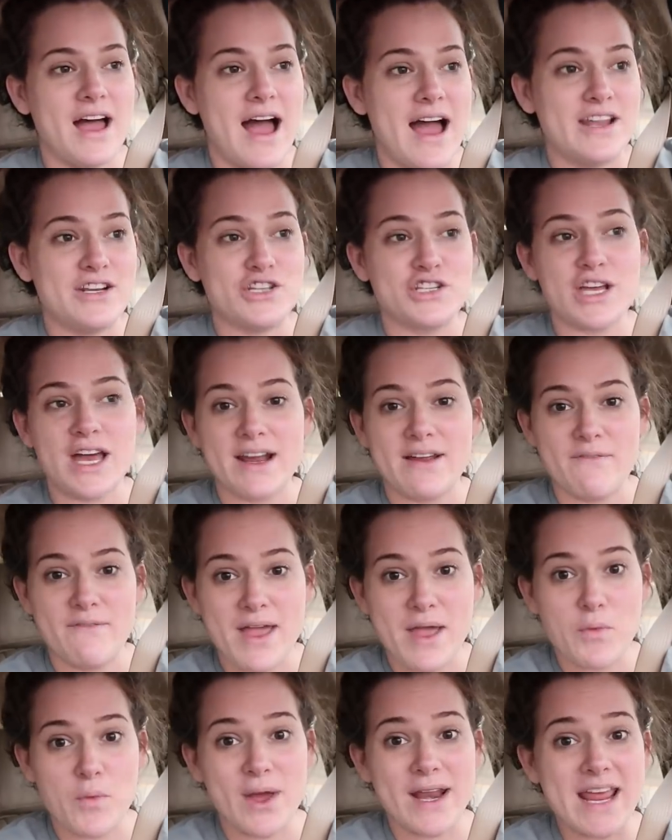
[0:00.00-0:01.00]
I just kind of,
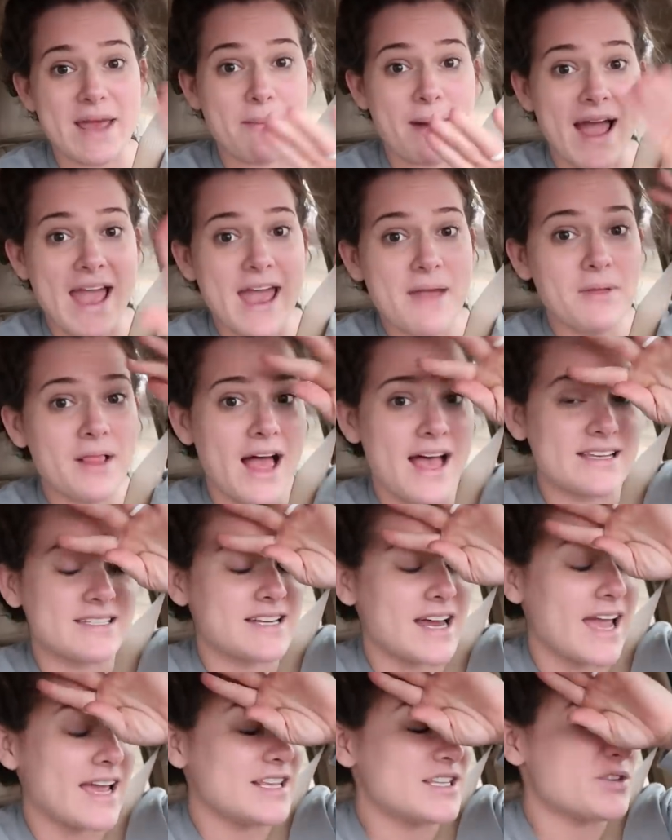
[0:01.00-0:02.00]
it went MIA last
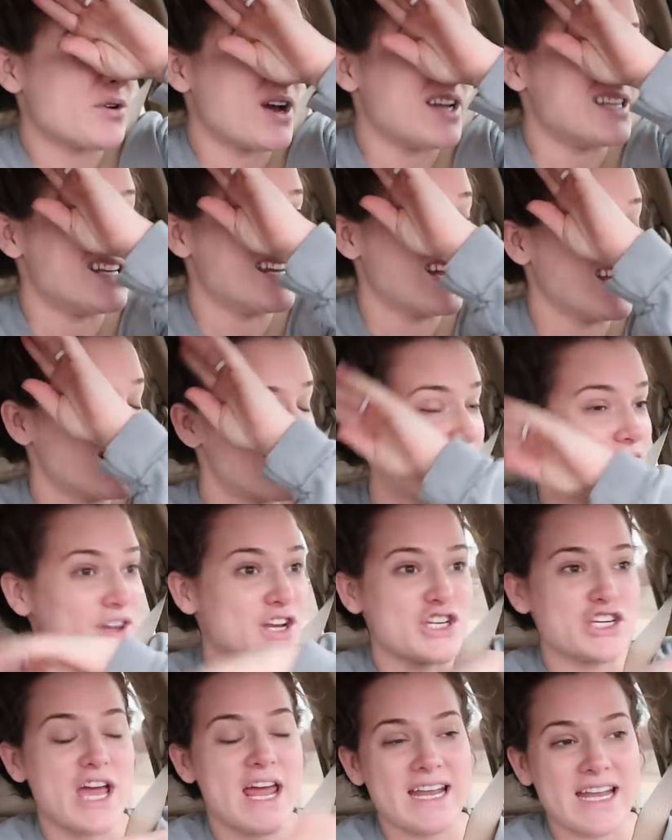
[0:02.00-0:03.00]
night, so I didn't get to
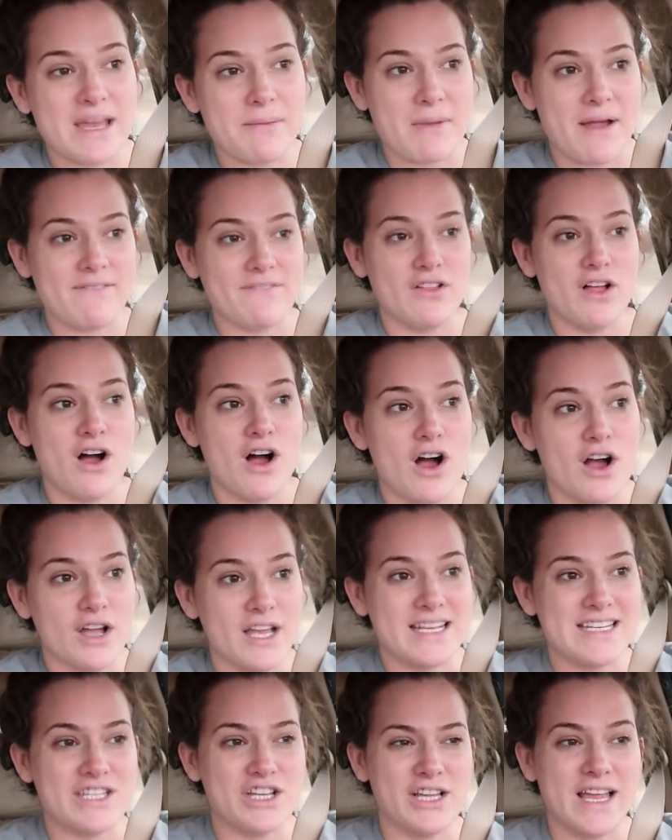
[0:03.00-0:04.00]
finish editing my
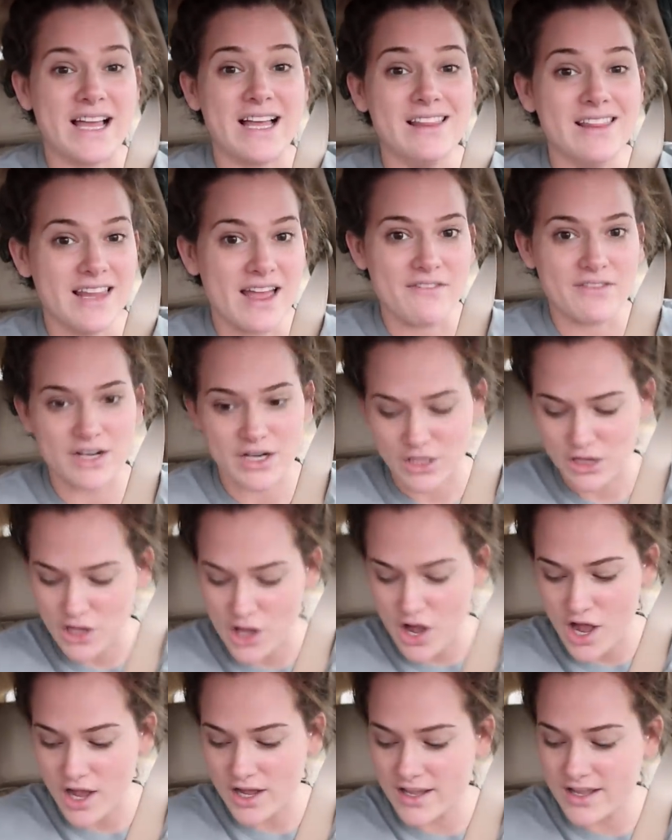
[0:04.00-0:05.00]
vlog until like 11
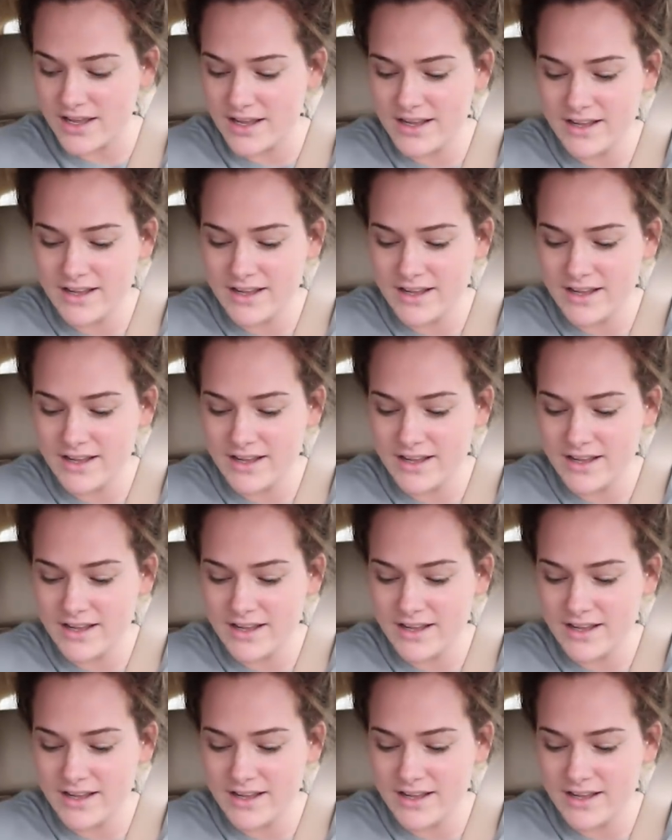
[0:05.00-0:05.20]
o'clock.